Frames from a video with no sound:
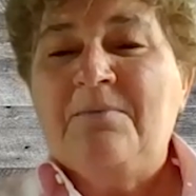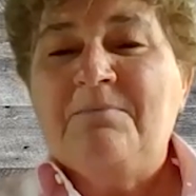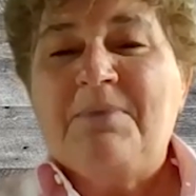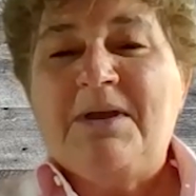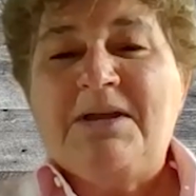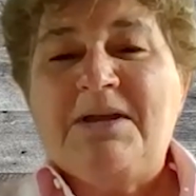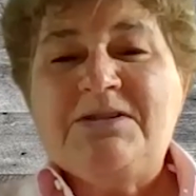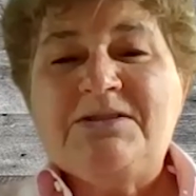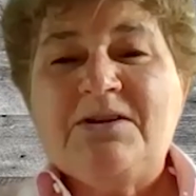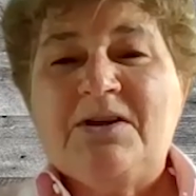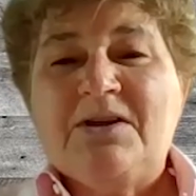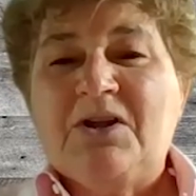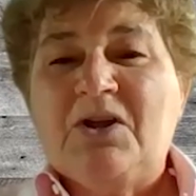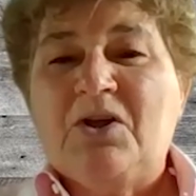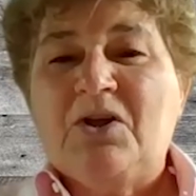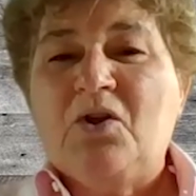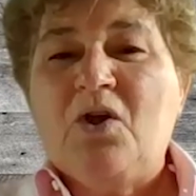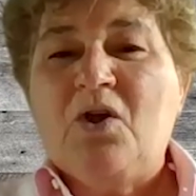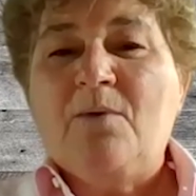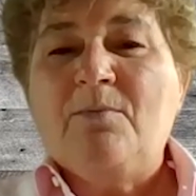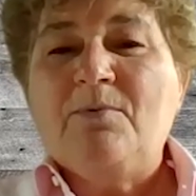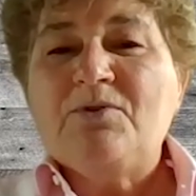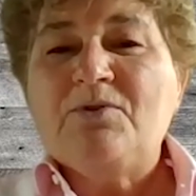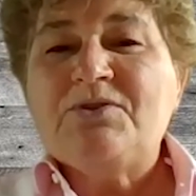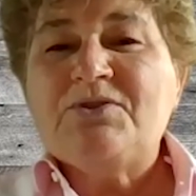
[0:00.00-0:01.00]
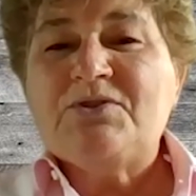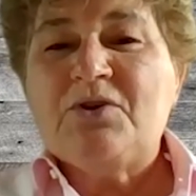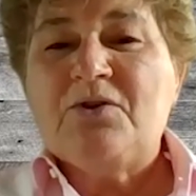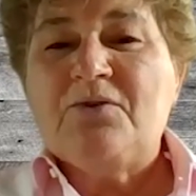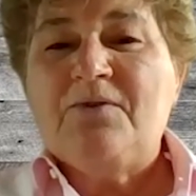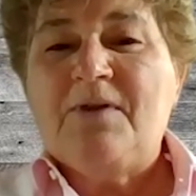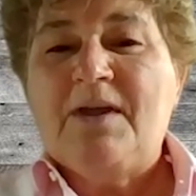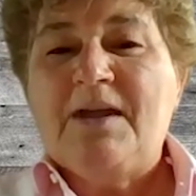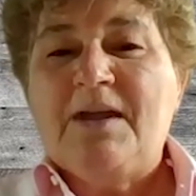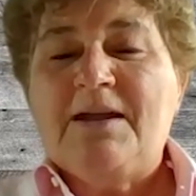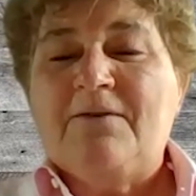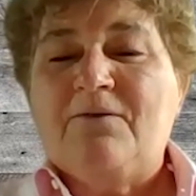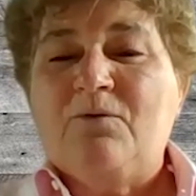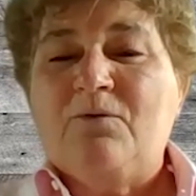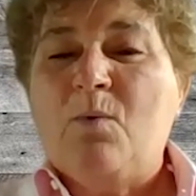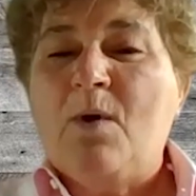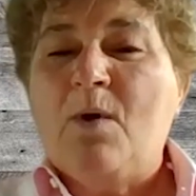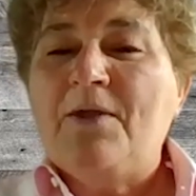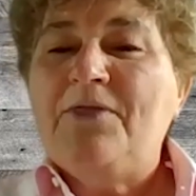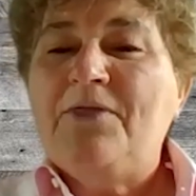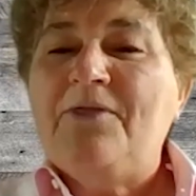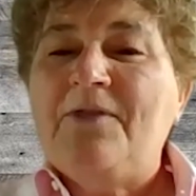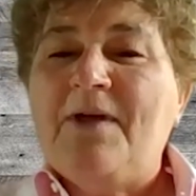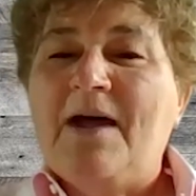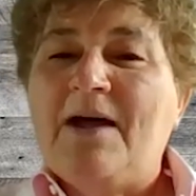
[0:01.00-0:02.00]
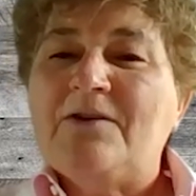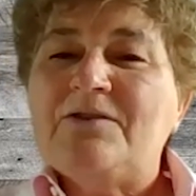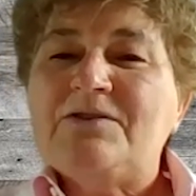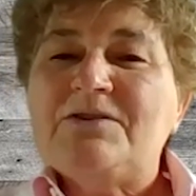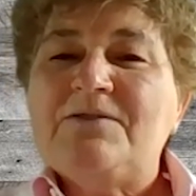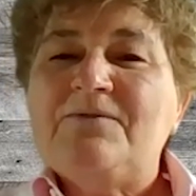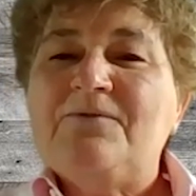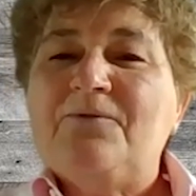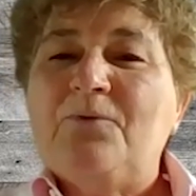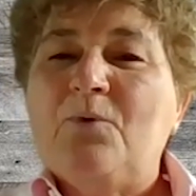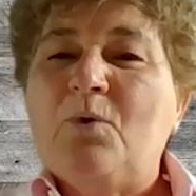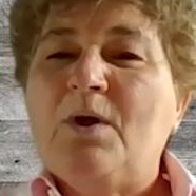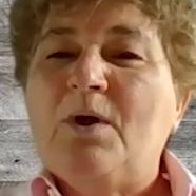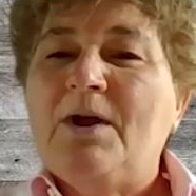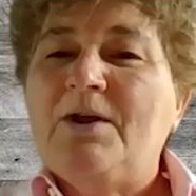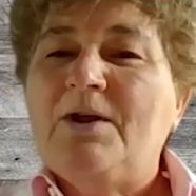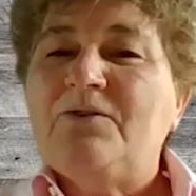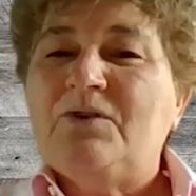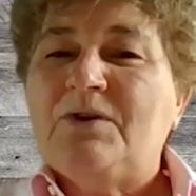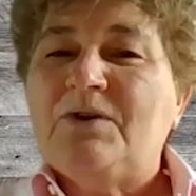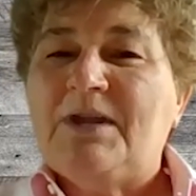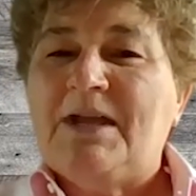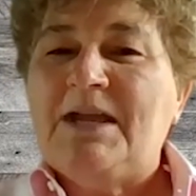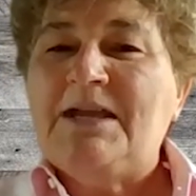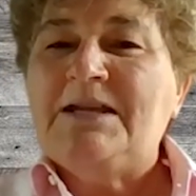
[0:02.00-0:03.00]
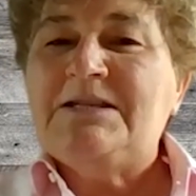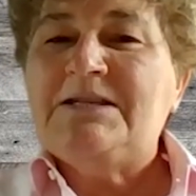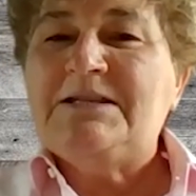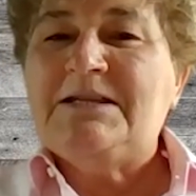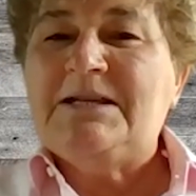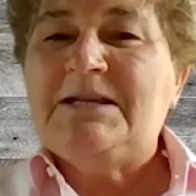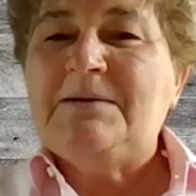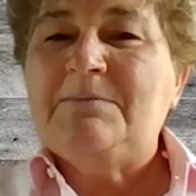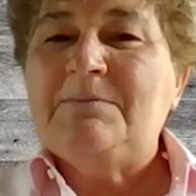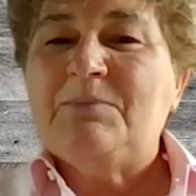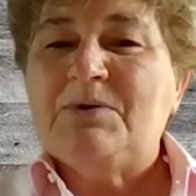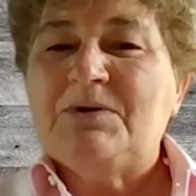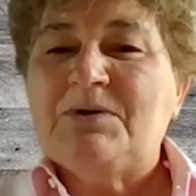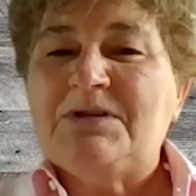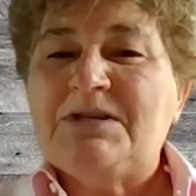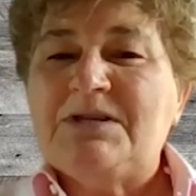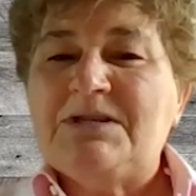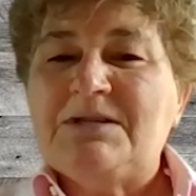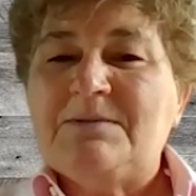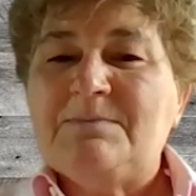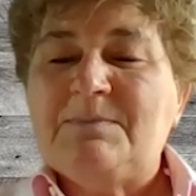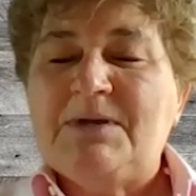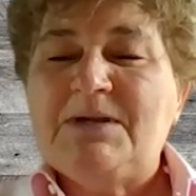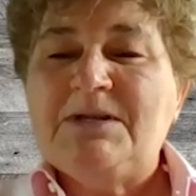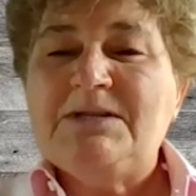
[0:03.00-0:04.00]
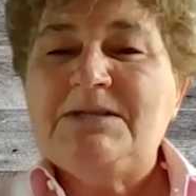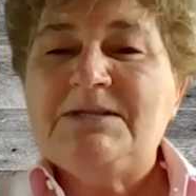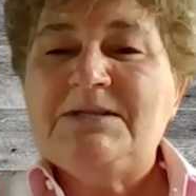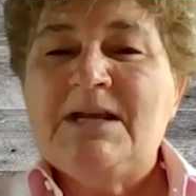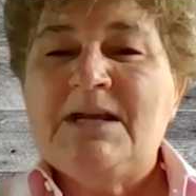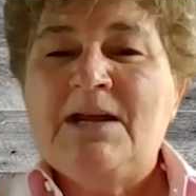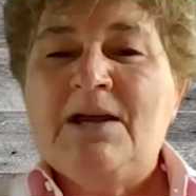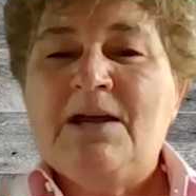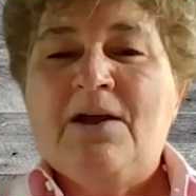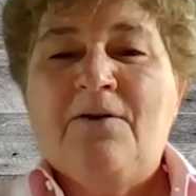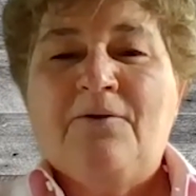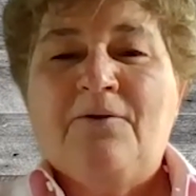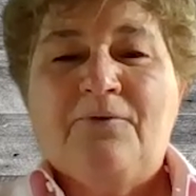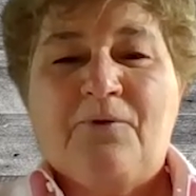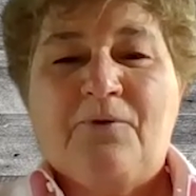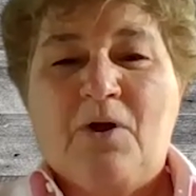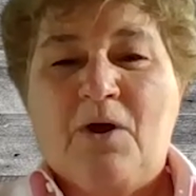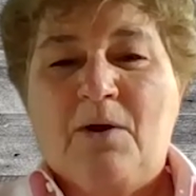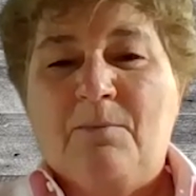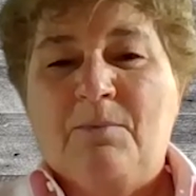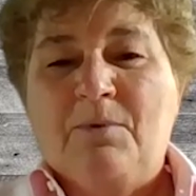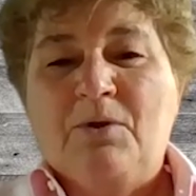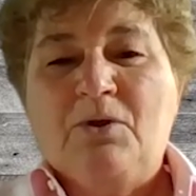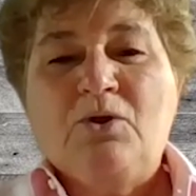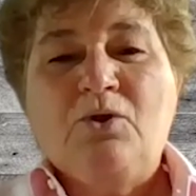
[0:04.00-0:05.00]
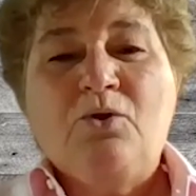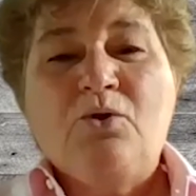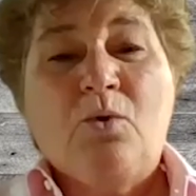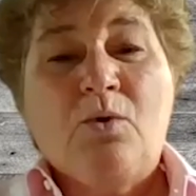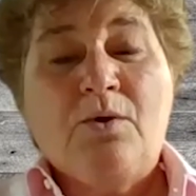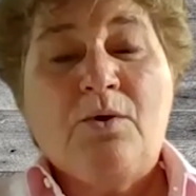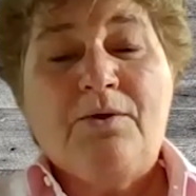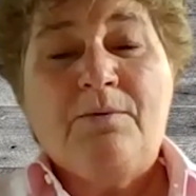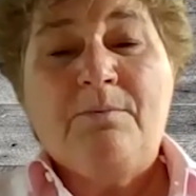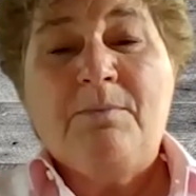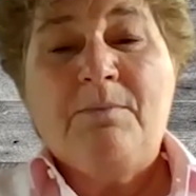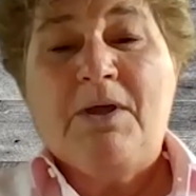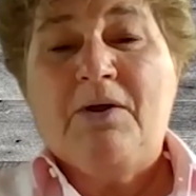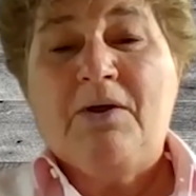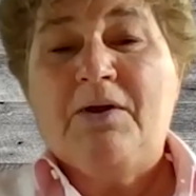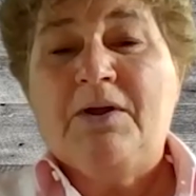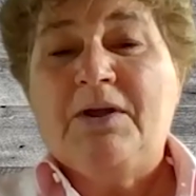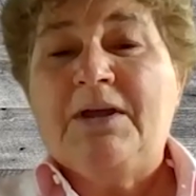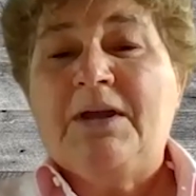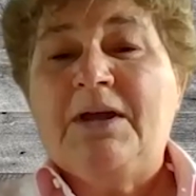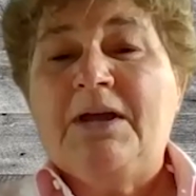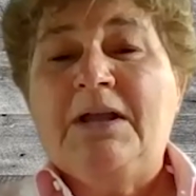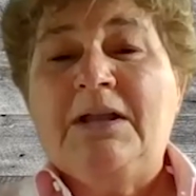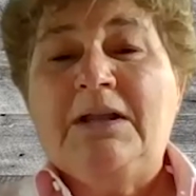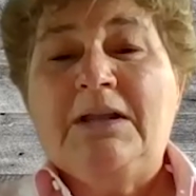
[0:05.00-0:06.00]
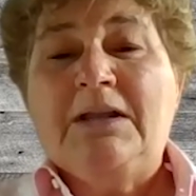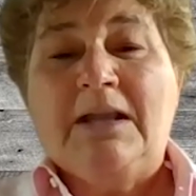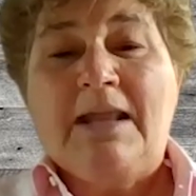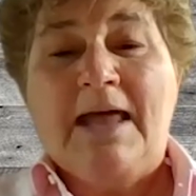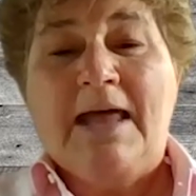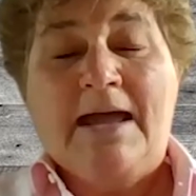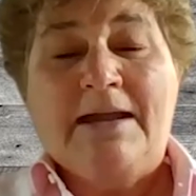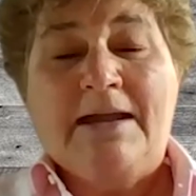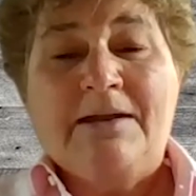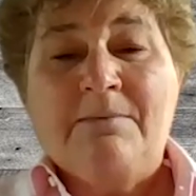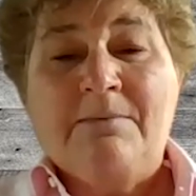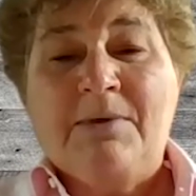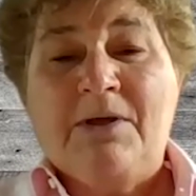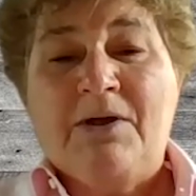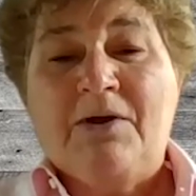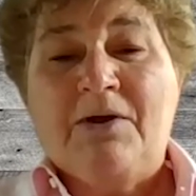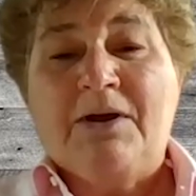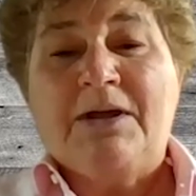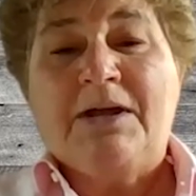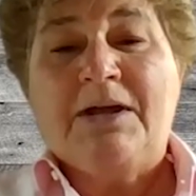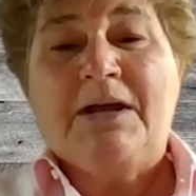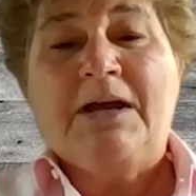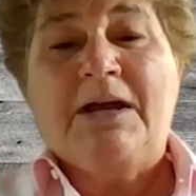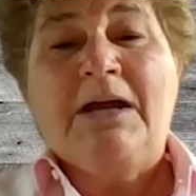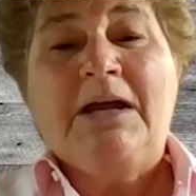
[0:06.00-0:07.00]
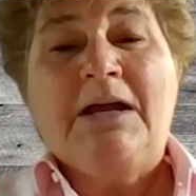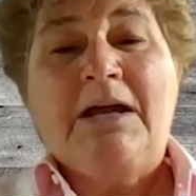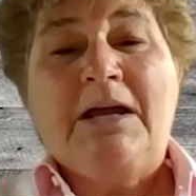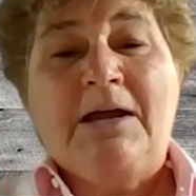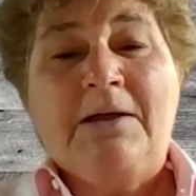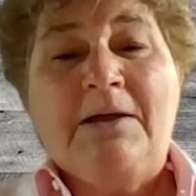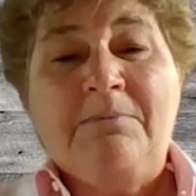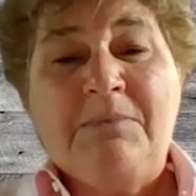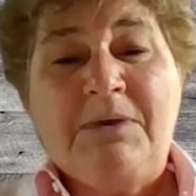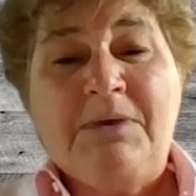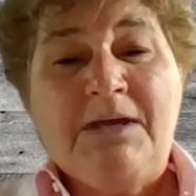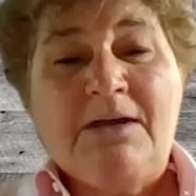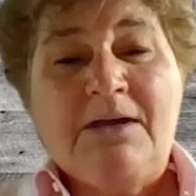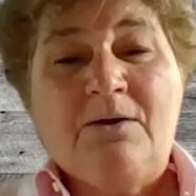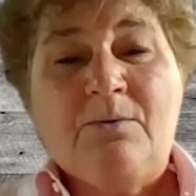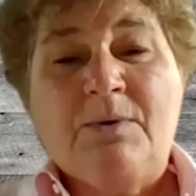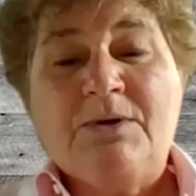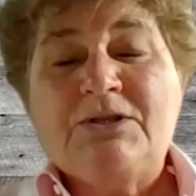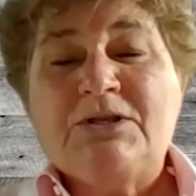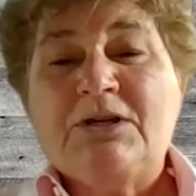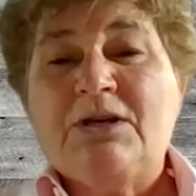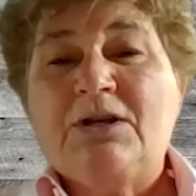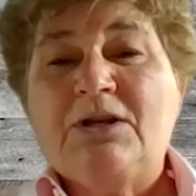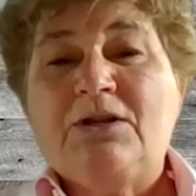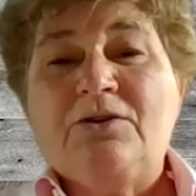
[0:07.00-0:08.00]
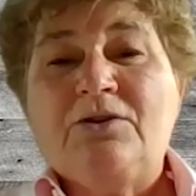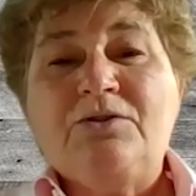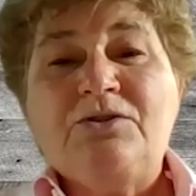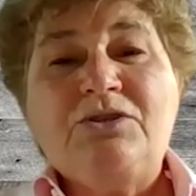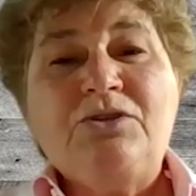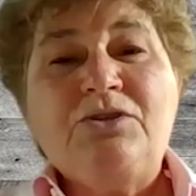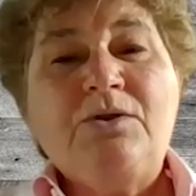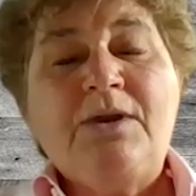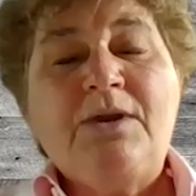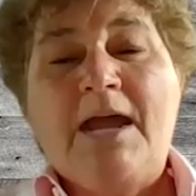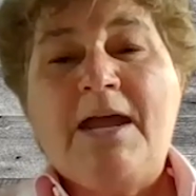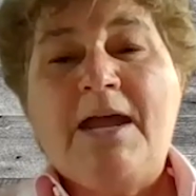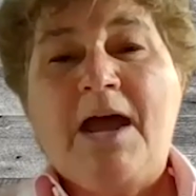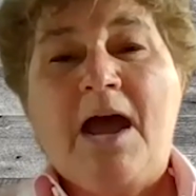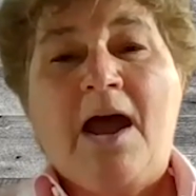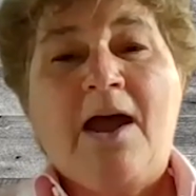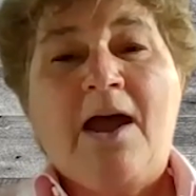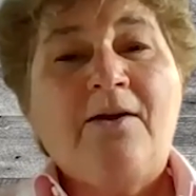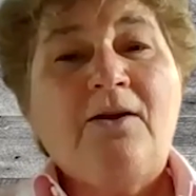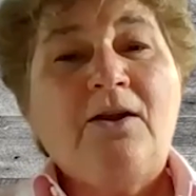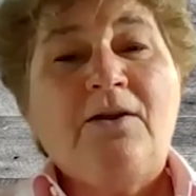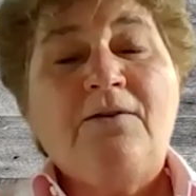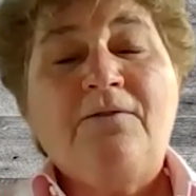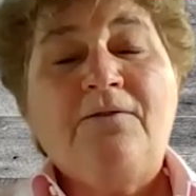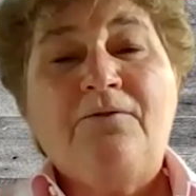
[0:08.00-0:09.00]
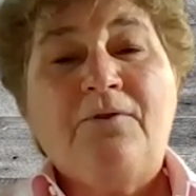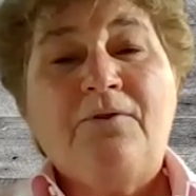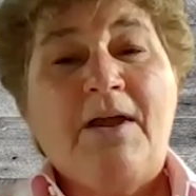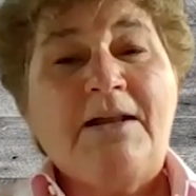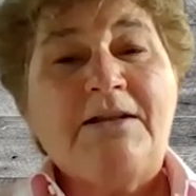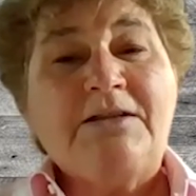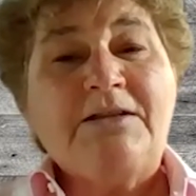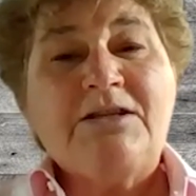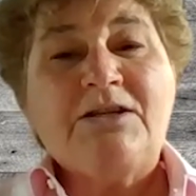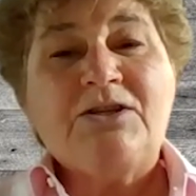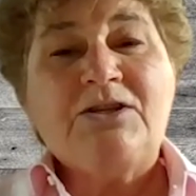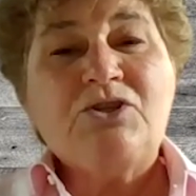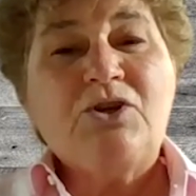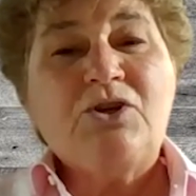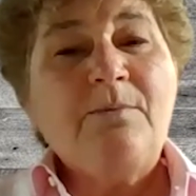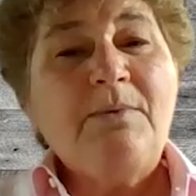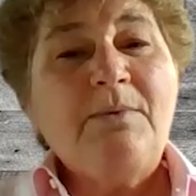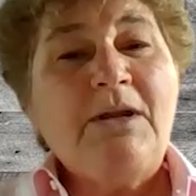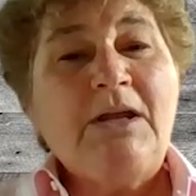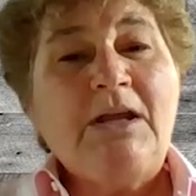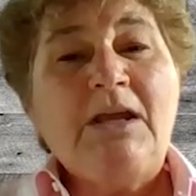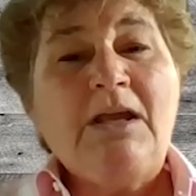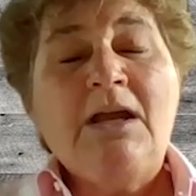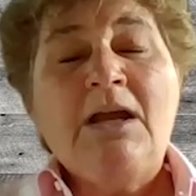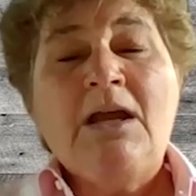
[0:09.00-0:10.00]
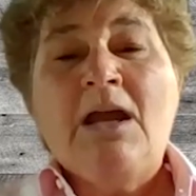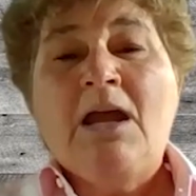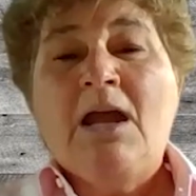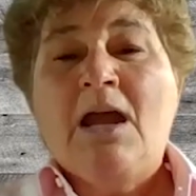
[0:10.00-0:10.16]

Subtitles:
based on a global survey of 1,418 participants from North America, Latin America, EMEA, which includes UK, Ireland, France, and Germany,